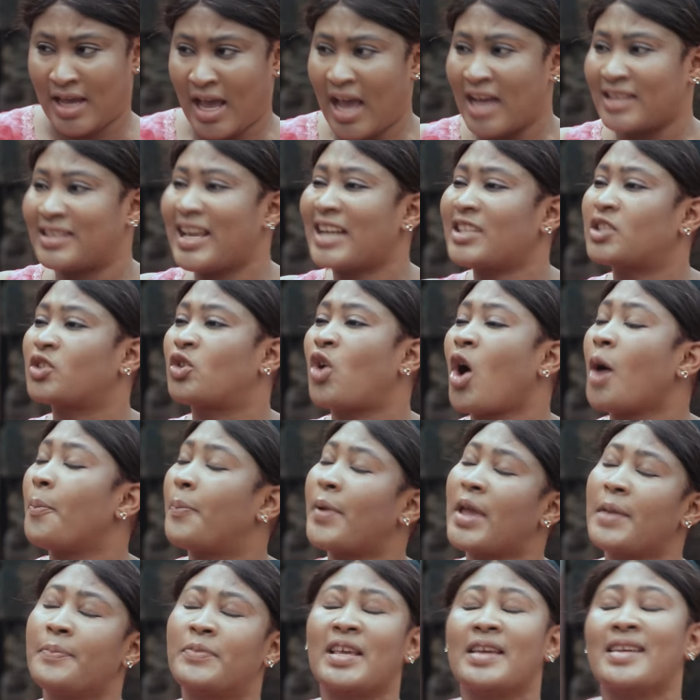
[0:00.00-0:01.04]
That
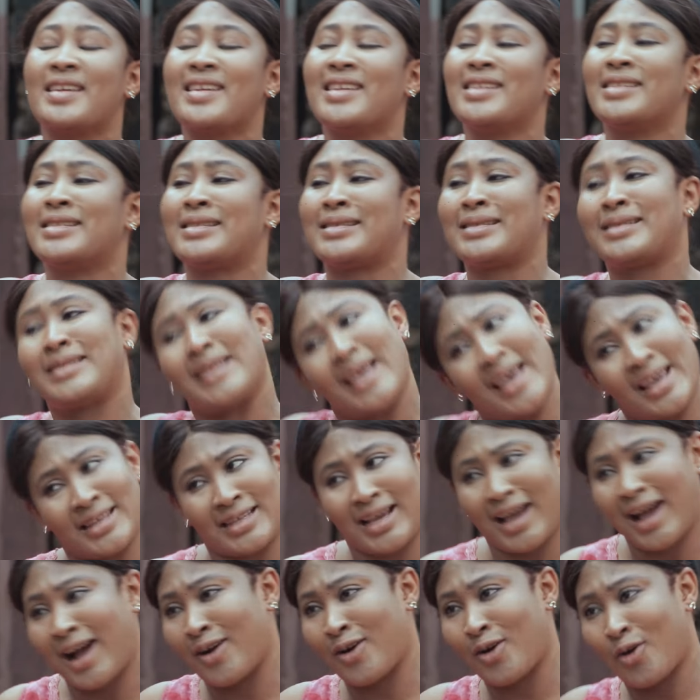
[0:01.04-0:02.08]
Kobe is dead
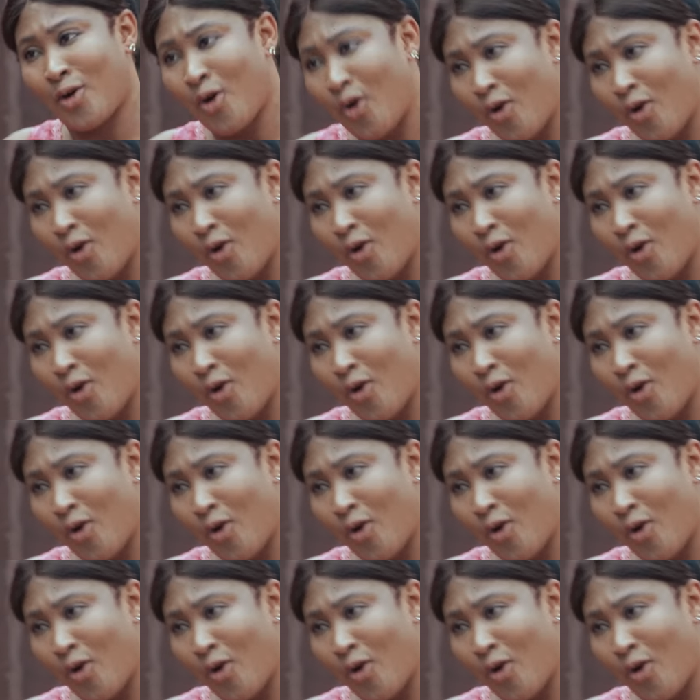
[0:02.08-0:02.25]
and